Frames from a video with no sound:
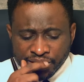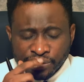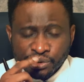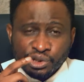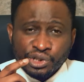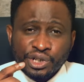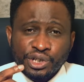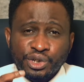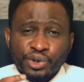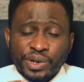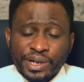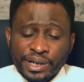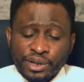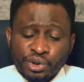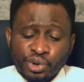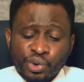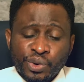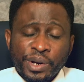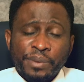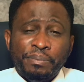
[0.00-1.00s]
you see, you
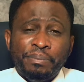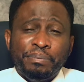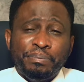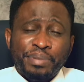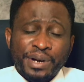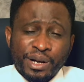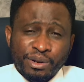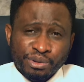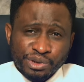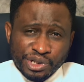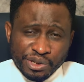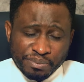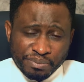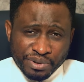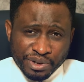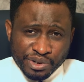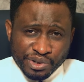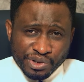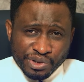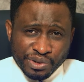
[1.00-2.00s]
can know about a
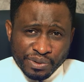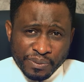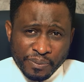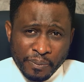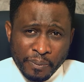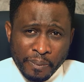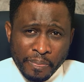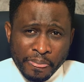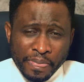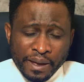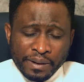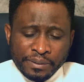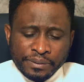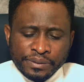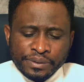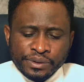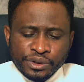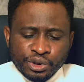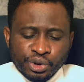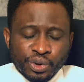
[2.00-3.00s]
person,
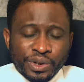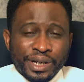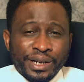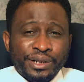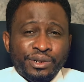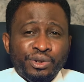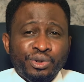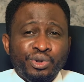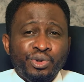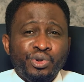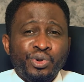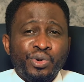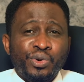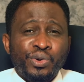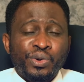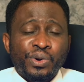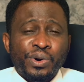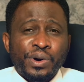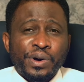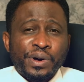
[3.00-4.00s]
you can
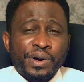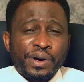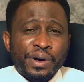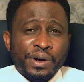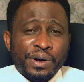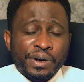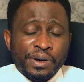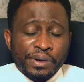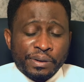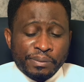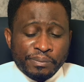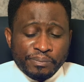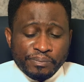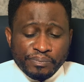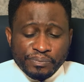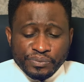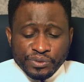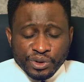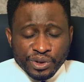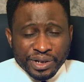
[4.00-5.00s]
know,
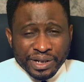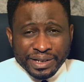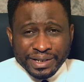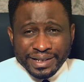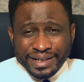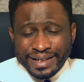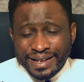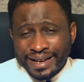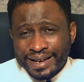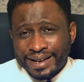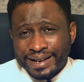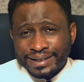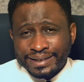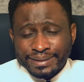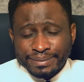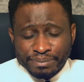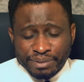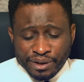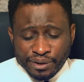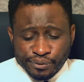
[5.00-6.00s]
you can hear
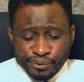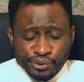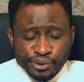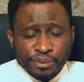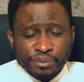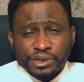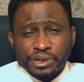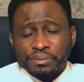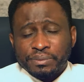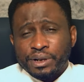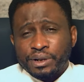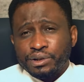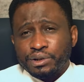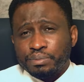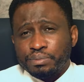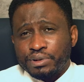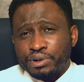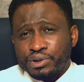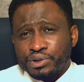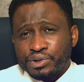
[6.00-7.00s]
and be informed about a
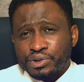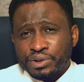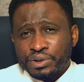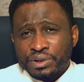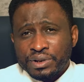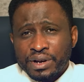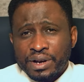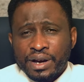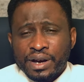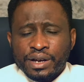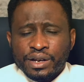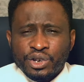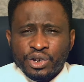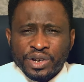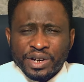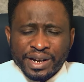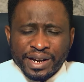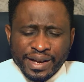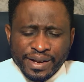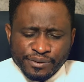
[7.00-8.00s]
person, you
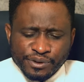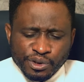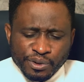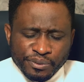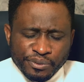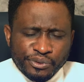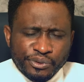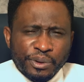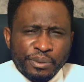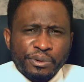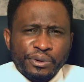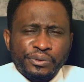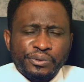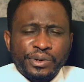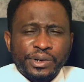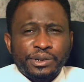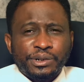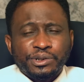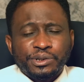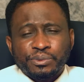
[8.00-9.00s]
can have some form of
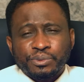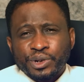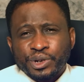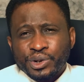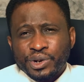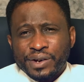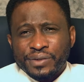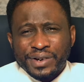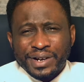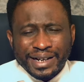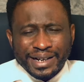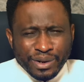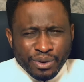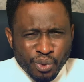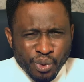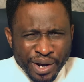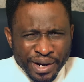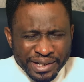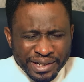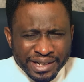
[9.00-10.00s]
fellowship where you have
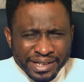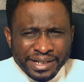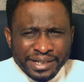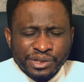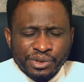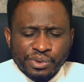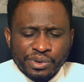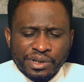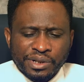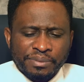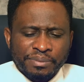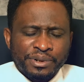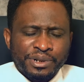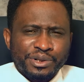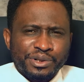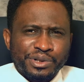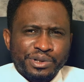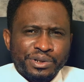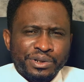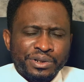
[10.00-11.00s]
acquaintance with a
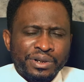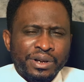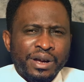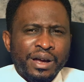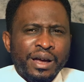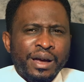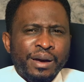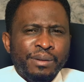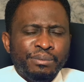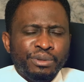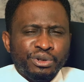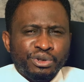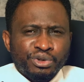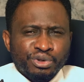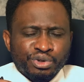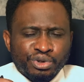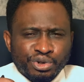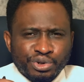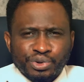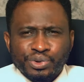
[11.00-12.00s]
person, but to
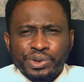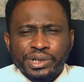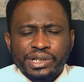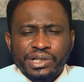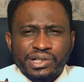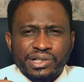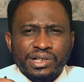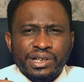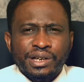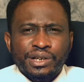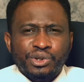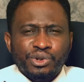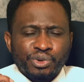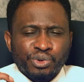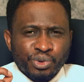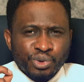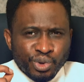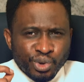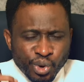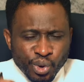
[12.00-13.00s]
truly say you
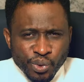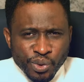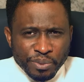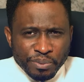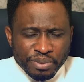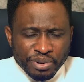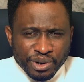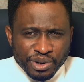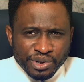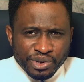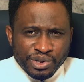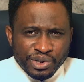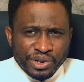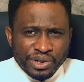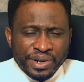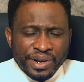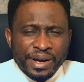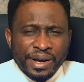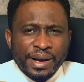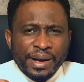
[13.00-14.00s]
know a
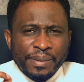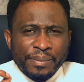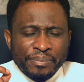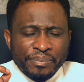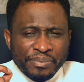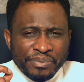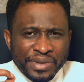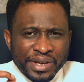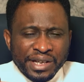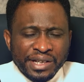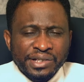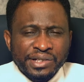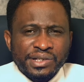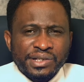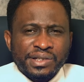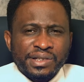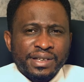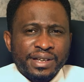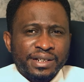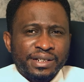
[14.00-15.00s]
person
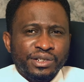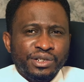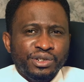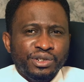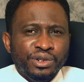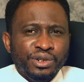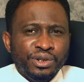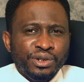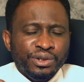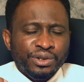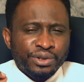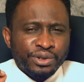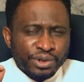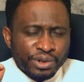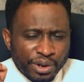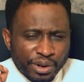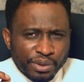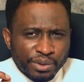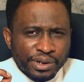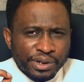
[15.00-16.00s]
means that
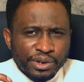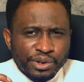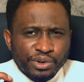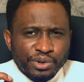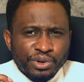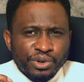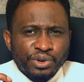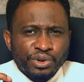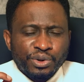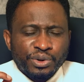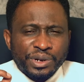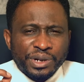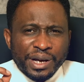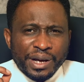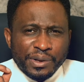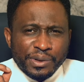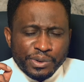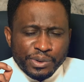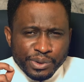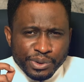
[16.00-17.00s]
not only do you know
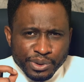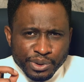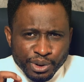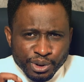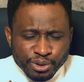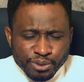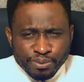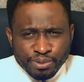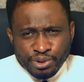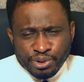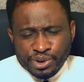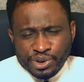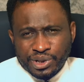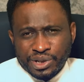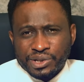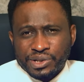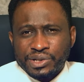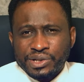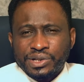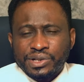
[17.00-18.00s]
their thought
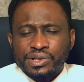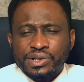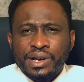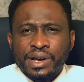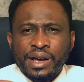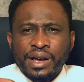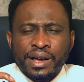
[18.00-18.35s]
processes,